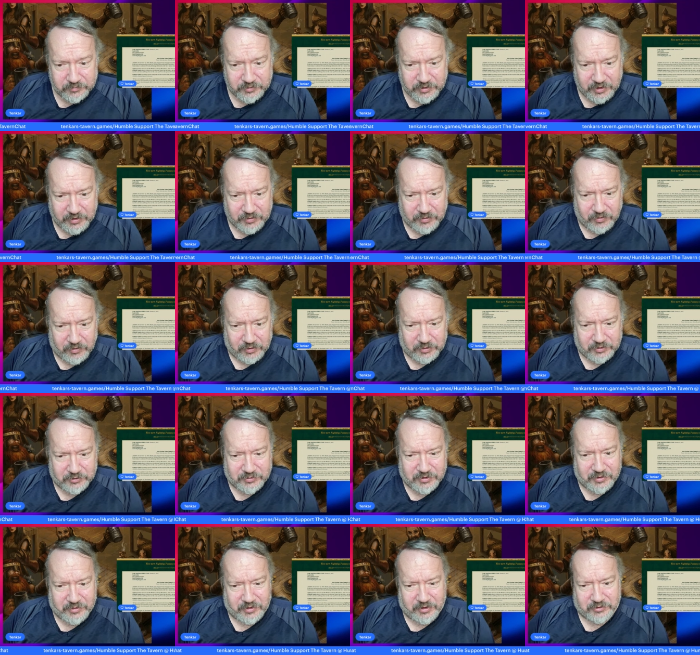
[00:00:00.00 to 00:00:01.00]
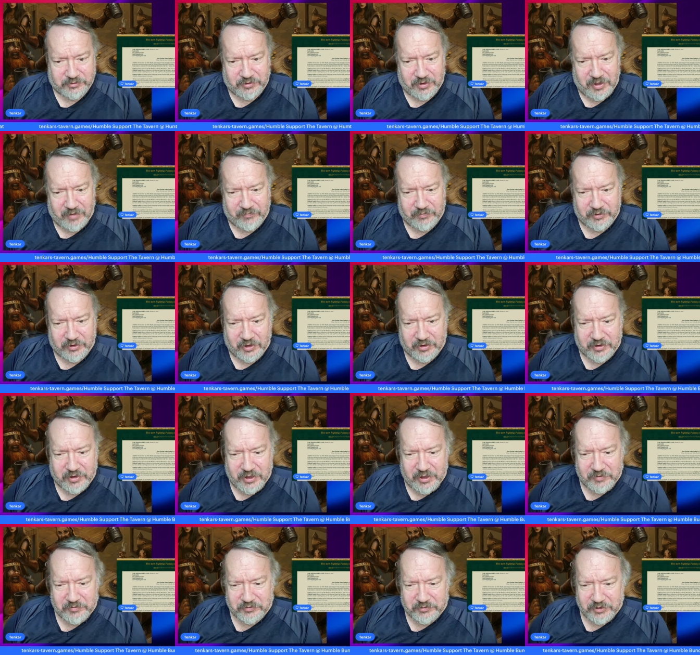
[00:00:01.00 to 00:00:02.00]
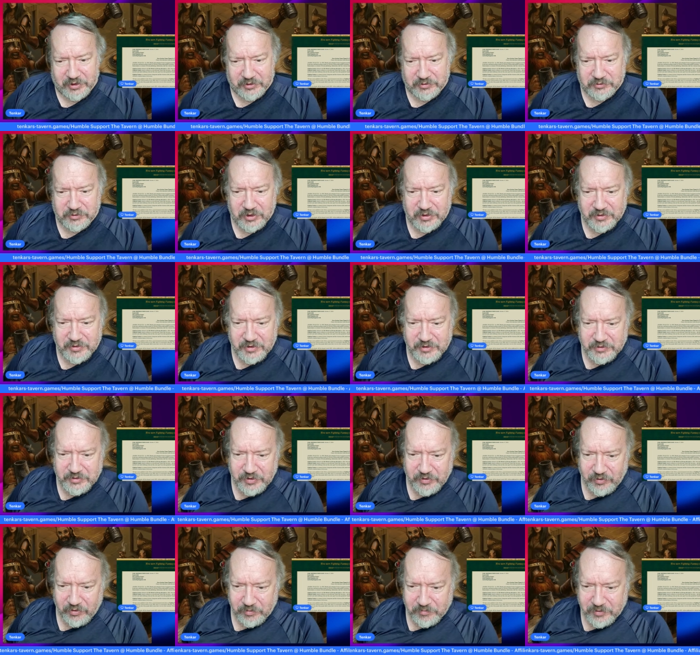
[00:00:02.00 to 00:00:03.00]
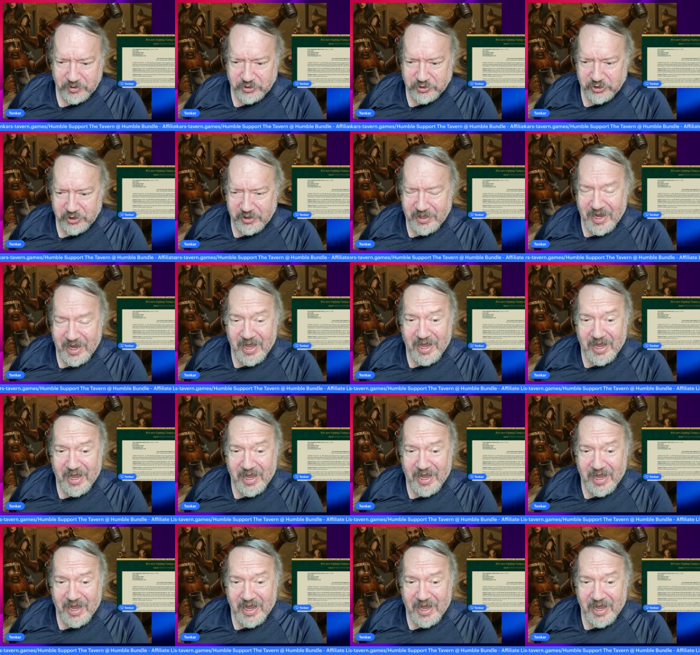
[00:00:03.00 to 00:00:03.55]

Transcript: 10cards-tavern.game/DTRPG,